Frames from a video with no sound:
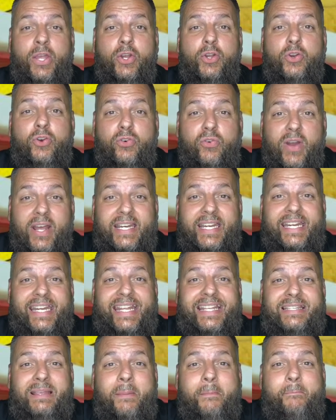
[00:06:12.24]
Credit
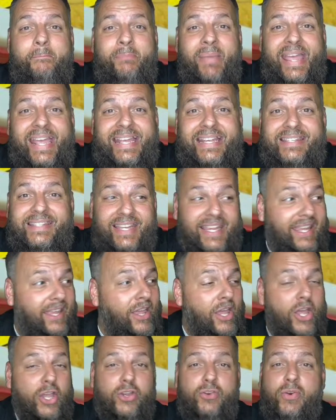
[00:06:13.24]
is amazing.
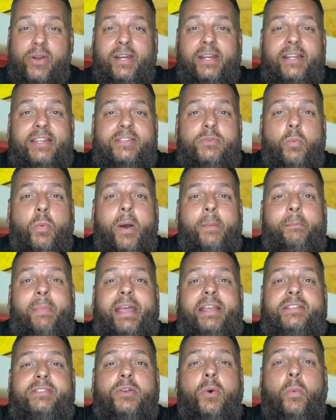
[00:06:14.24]
Credit is what
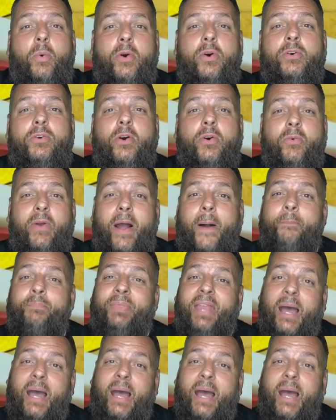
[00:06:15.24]
makes the world go round.